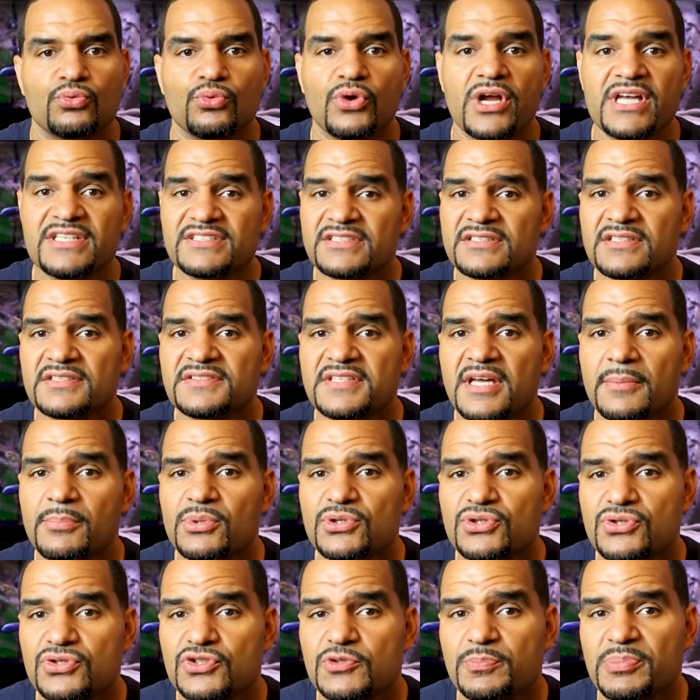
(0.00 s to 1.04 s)
Raising the
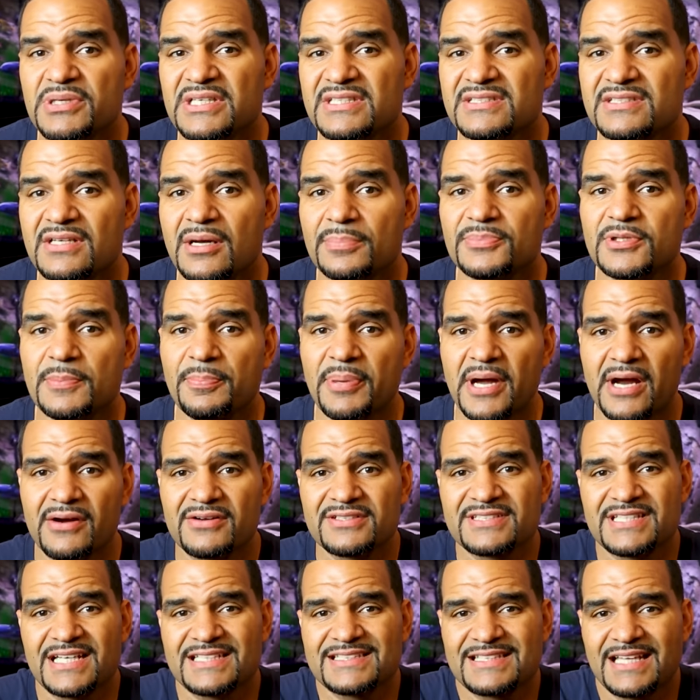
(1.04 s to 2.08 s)
temperature speeds up the
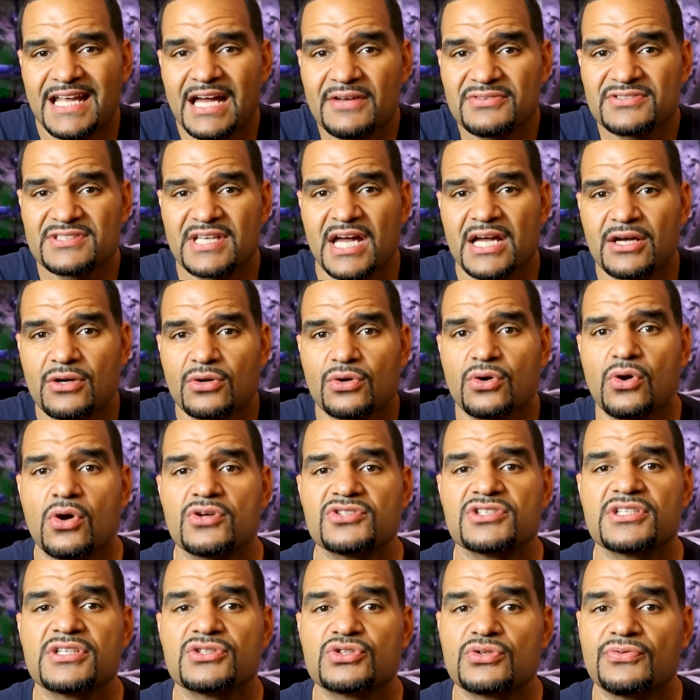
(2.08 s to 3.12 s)
parasite's life cycle,
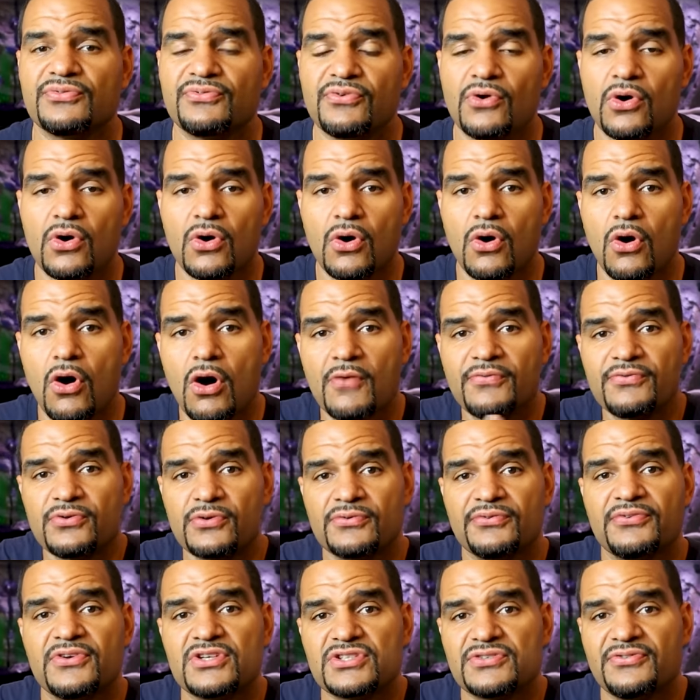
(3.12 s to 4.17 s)
causing it to fall off
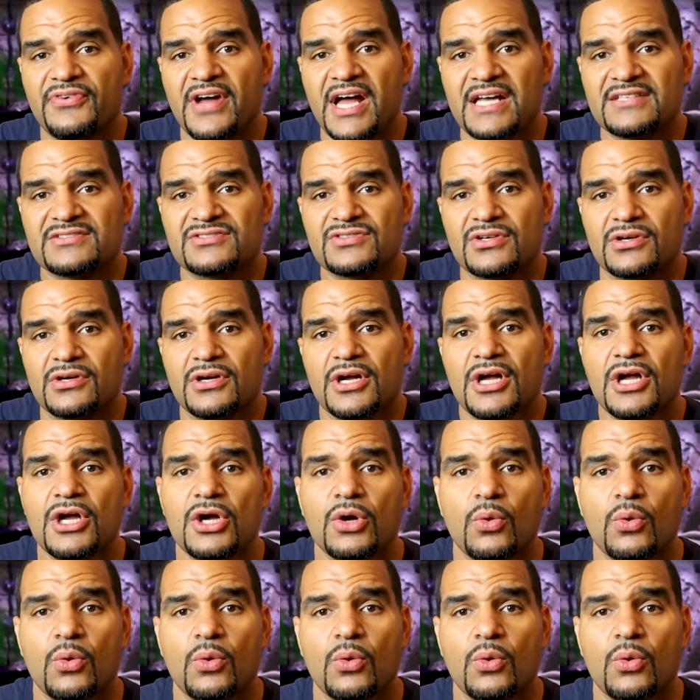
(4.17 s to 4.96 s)
your fish faster